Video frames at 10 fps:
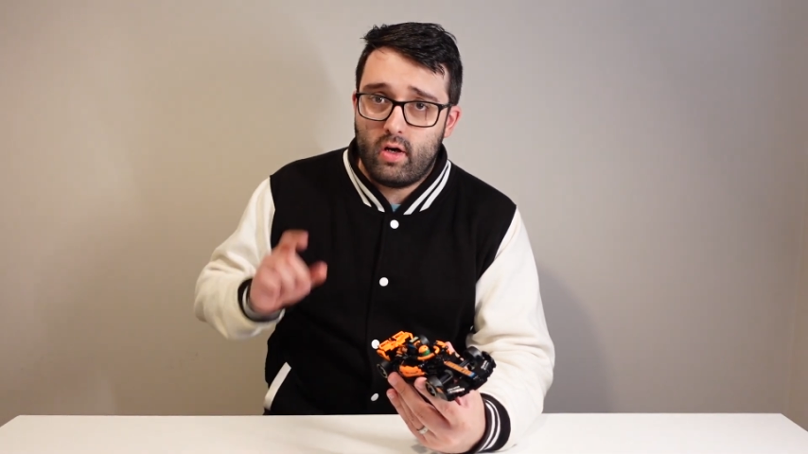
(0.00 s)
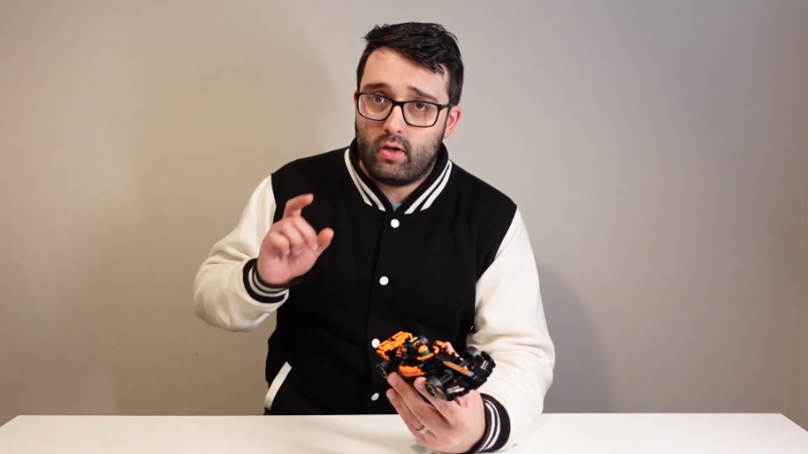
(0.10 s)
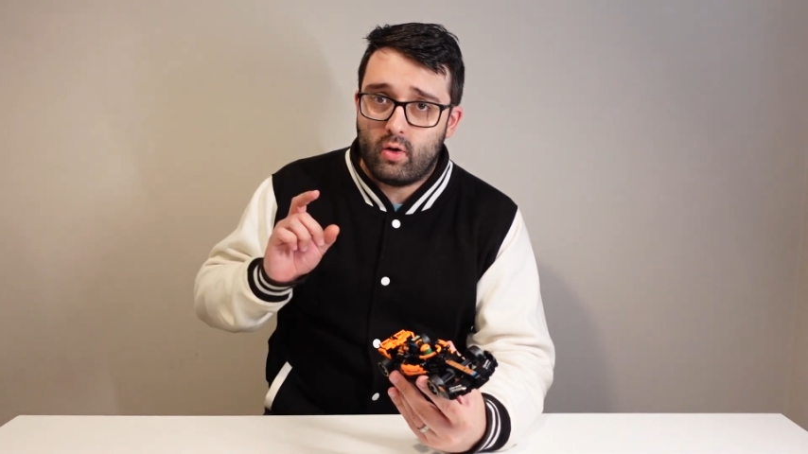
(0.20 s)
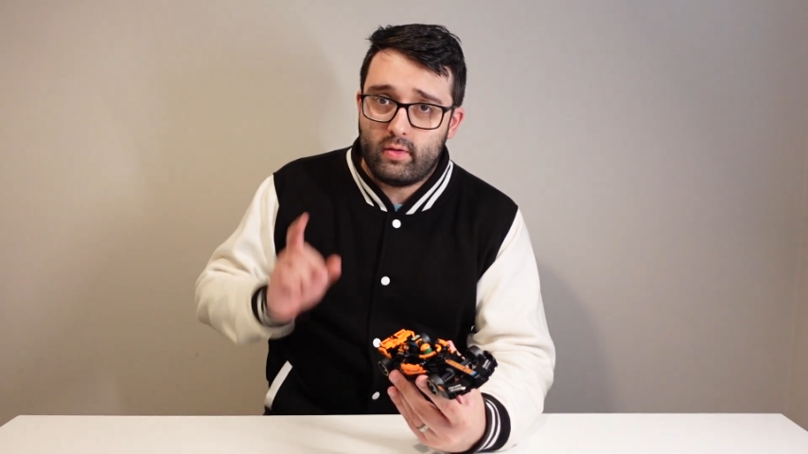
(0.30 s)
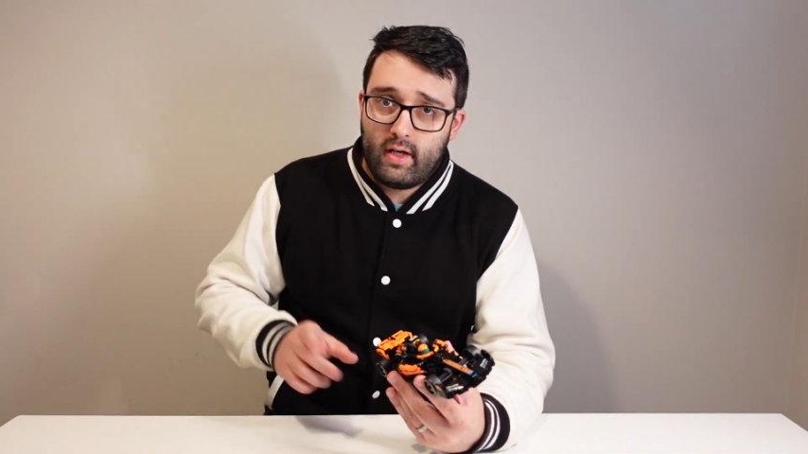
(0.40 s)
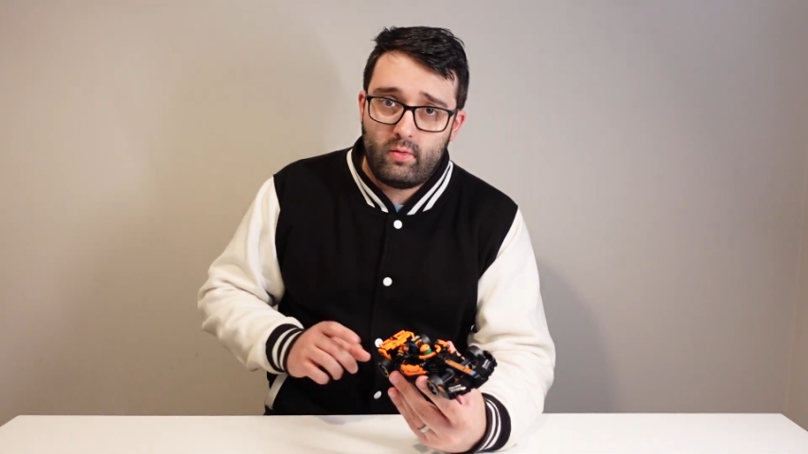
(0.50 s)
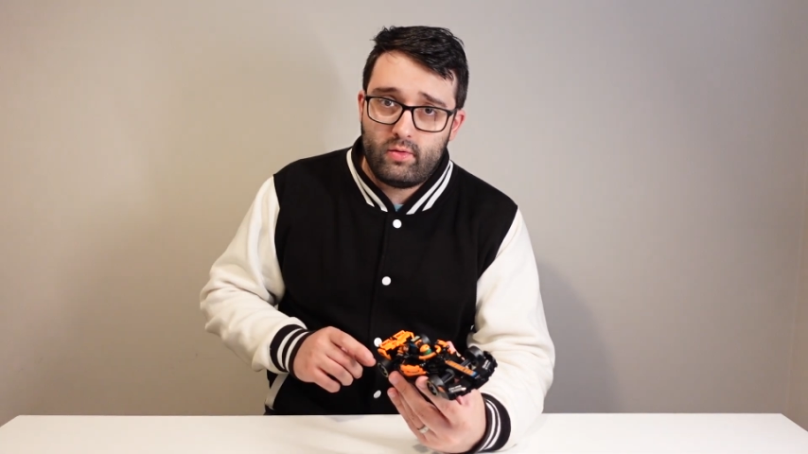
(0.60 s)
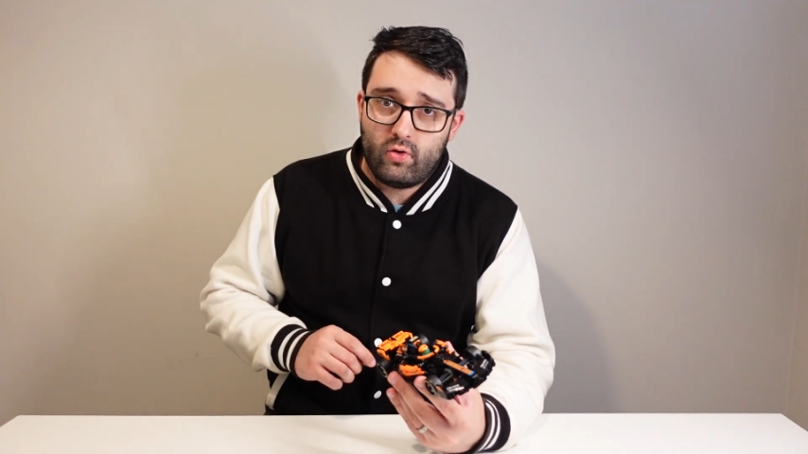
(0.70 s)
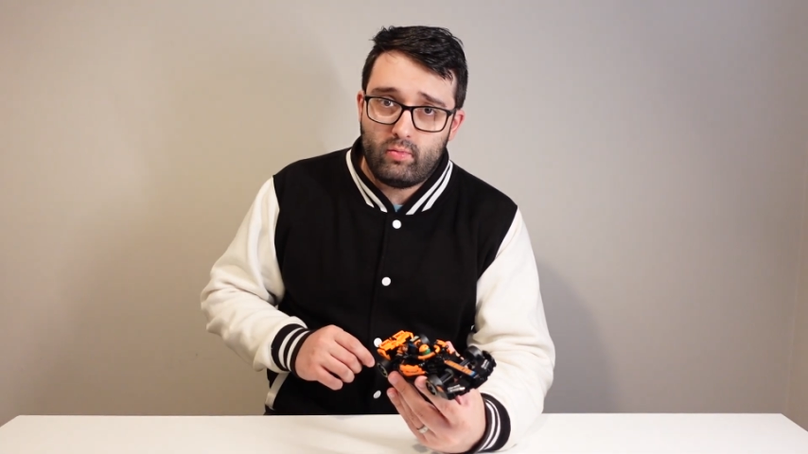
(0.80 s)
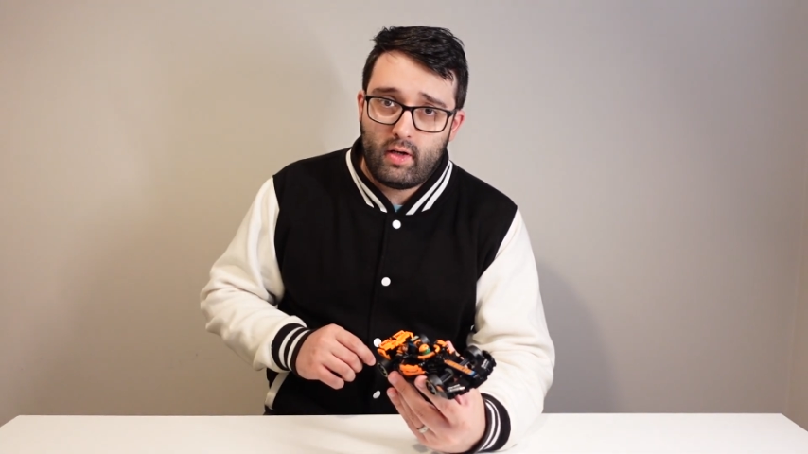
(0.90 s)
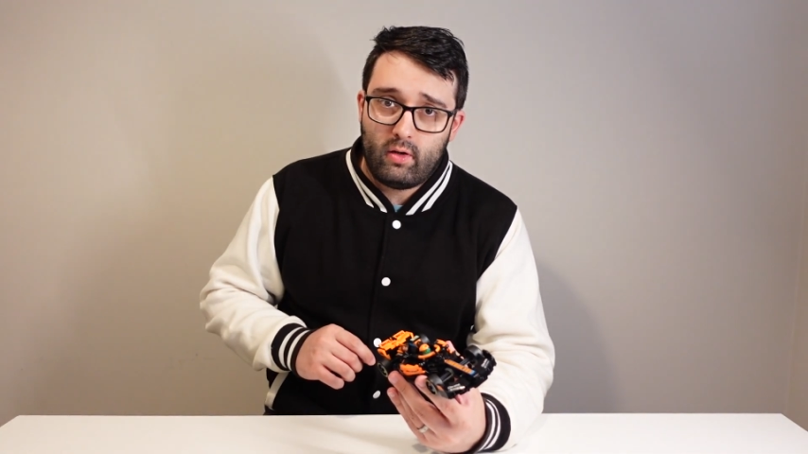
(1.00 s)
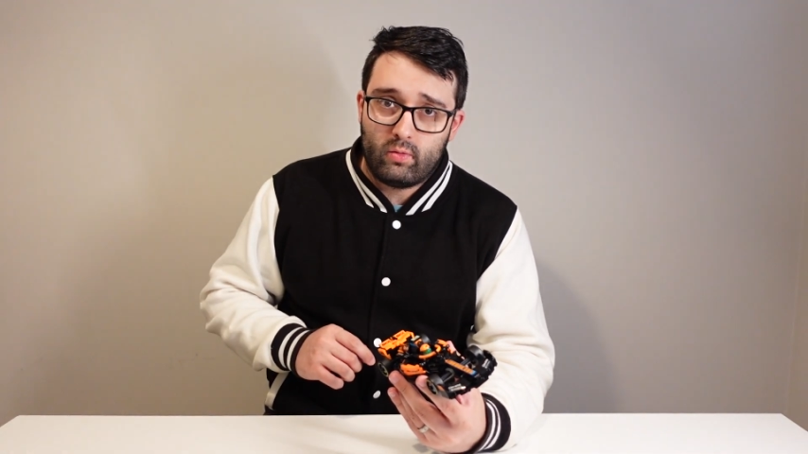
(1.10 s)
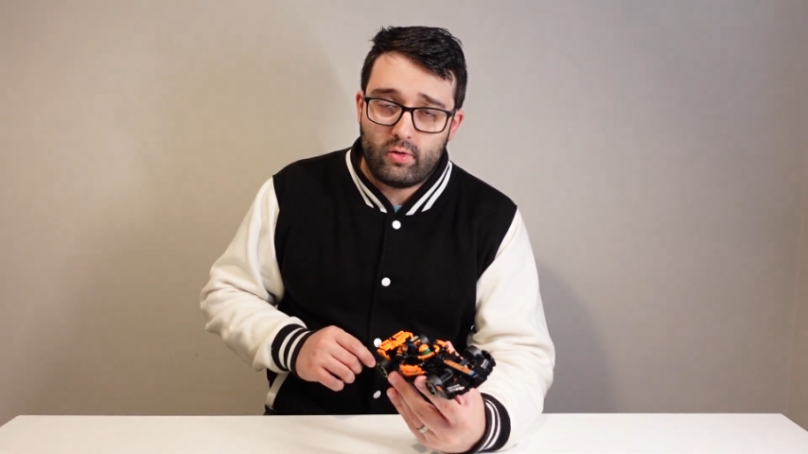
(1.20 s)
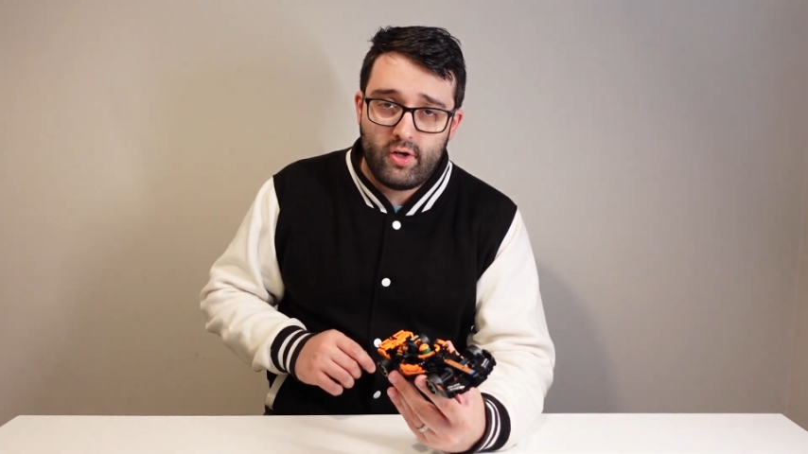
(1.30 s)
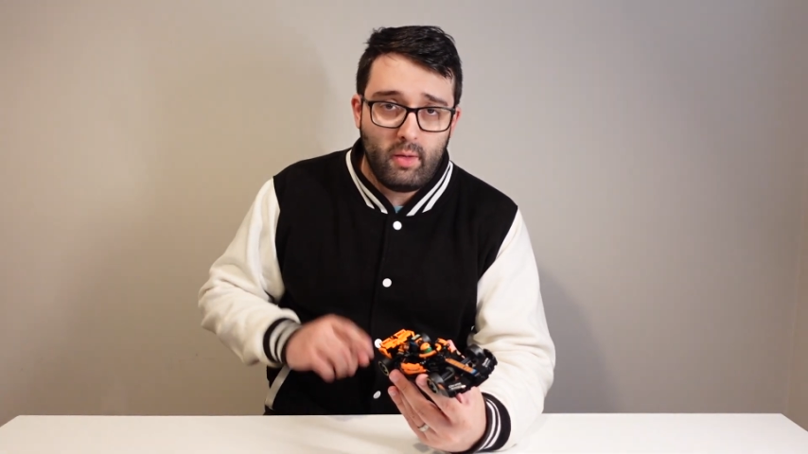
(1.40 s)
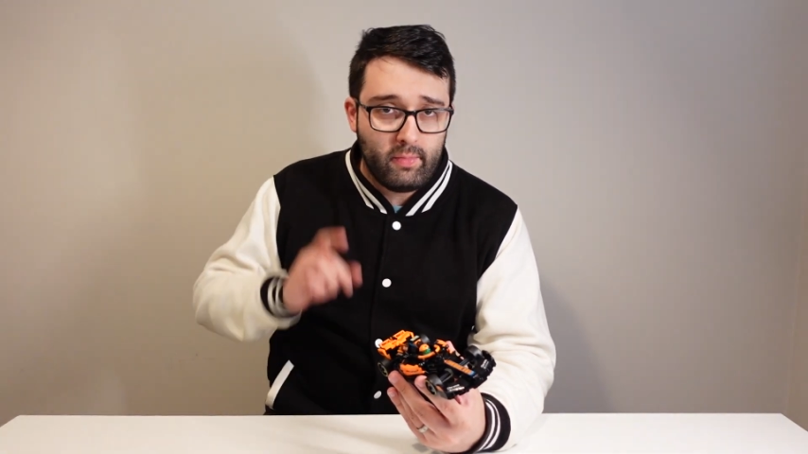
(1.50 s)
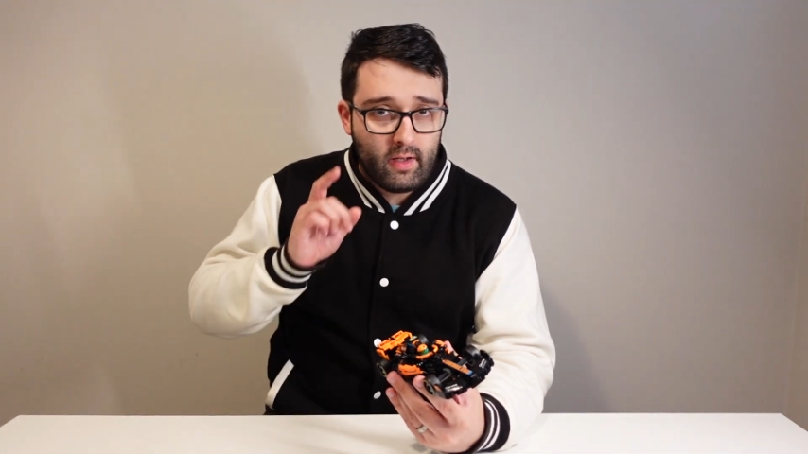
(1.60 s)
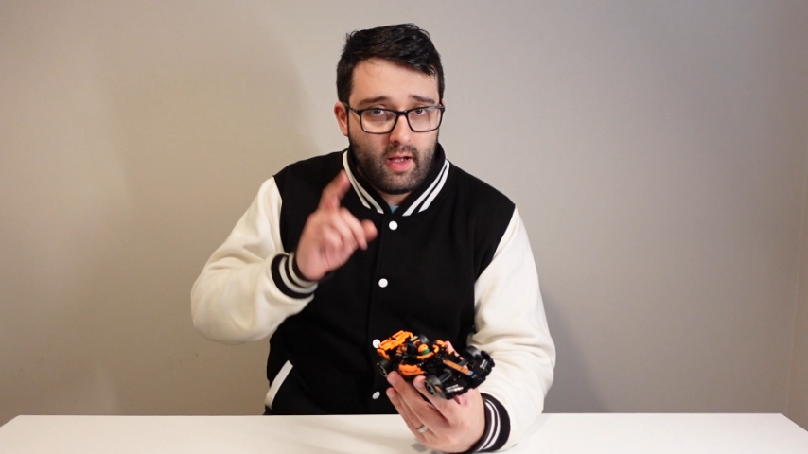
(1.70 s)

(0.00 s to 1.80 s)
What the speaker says: go down to my local shop,